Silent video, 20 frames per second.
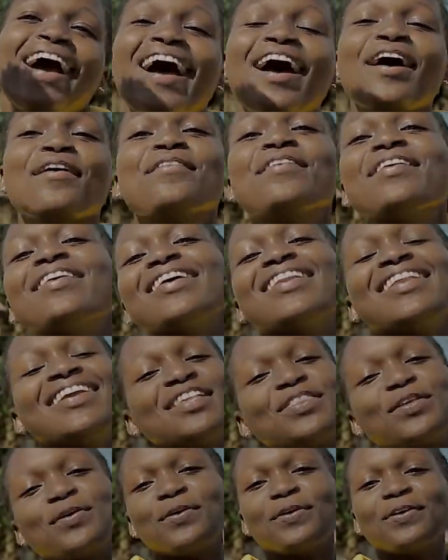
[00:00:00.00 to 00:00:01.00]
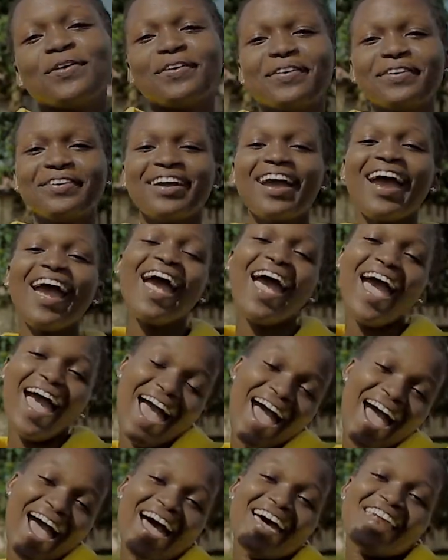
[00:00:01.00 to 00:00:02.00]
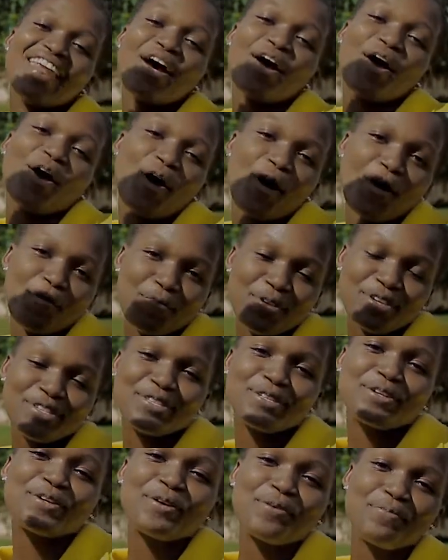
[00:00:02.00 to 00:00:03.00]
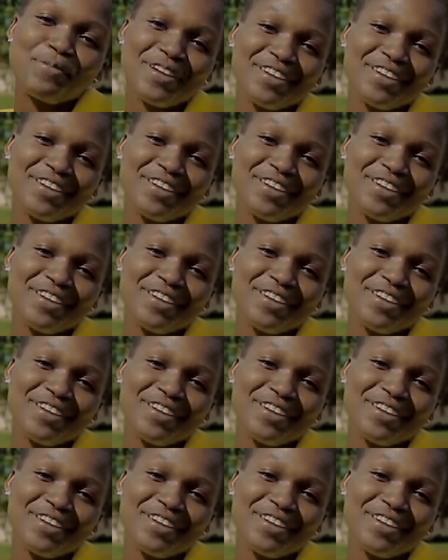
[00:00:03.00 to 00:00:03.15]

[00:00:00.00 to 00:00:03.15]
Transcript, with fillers: I really do. And I hope you still